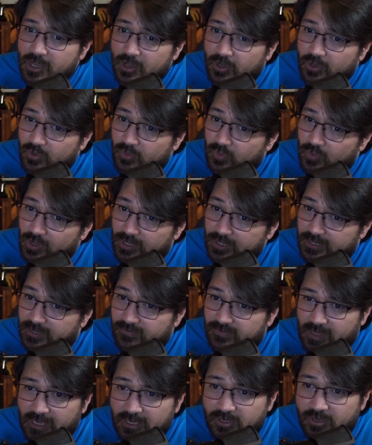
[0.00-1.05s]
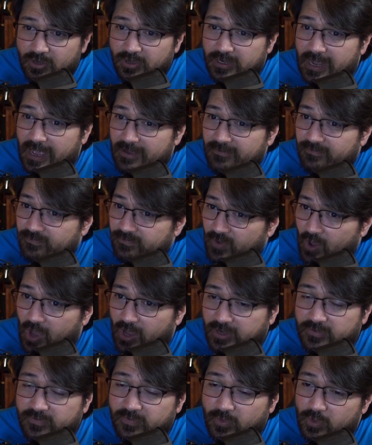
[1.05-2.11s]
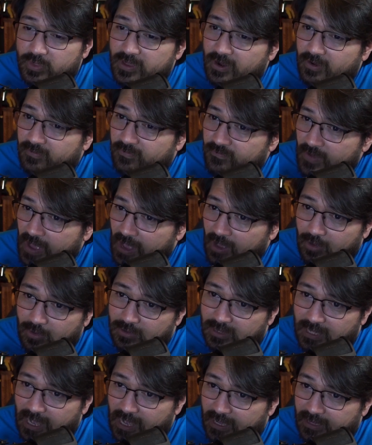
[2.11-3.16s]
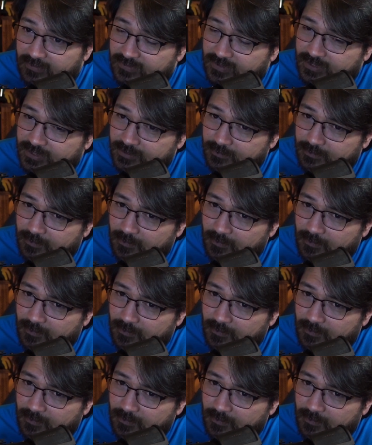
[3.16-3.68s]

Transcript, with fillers: who would, if they could, have fought for their foul lives?